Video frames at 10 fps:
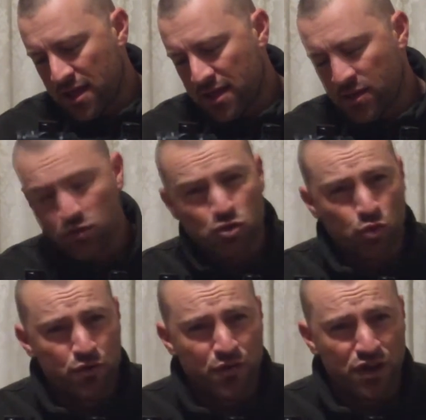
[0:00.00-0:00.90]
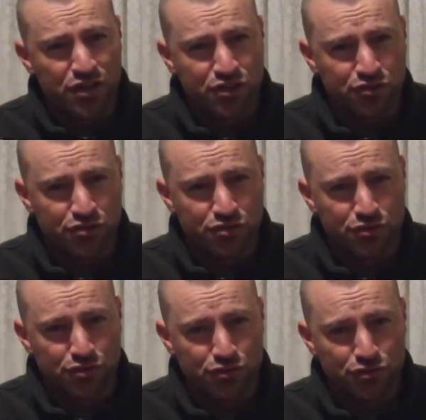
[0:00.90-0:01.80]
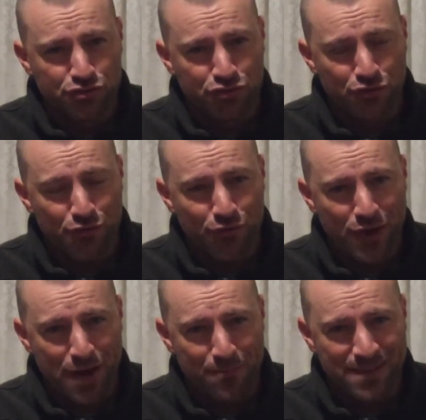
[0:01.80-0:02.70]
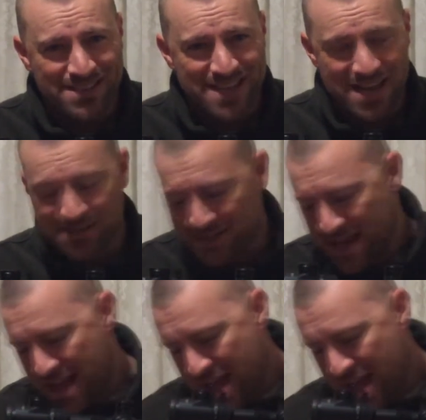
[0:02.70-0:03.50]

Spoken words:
there was wood filler used to fill up a dent,